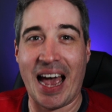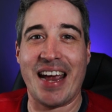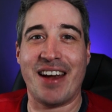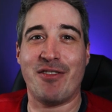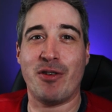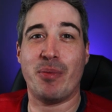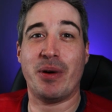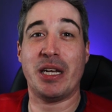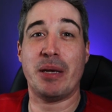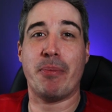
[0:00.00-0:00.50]
Hi
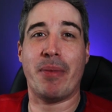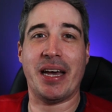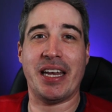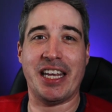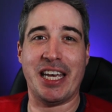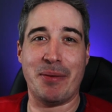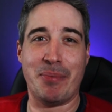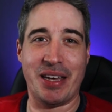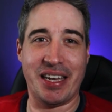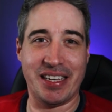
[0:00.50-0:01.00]
everybody, my
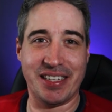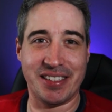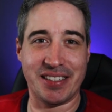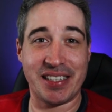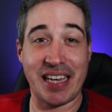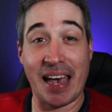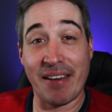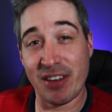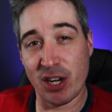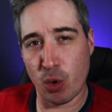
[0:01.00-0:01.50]
name
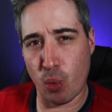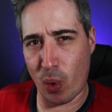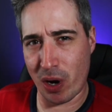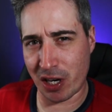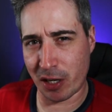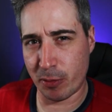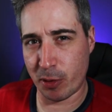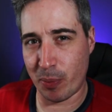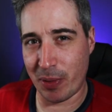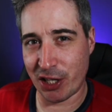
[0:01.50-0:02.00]
is Kevin and welcome to